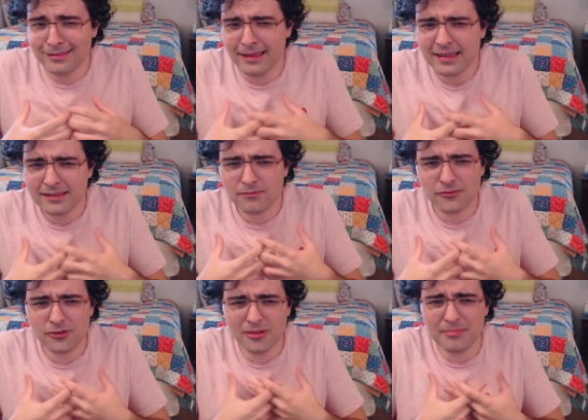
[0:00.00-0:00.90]
like it was
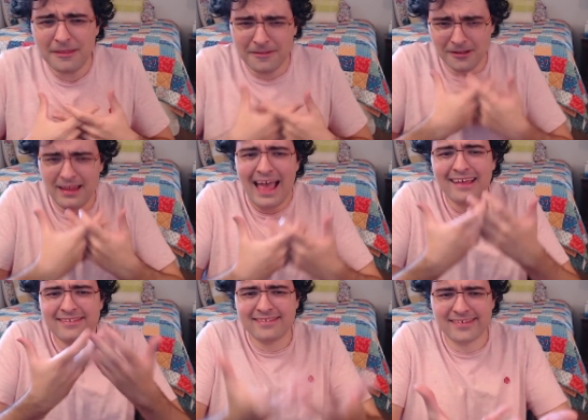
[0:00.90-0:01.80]
going to be the
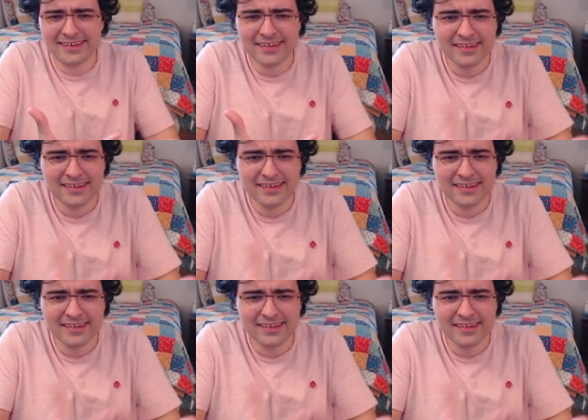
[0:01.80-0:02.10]
last,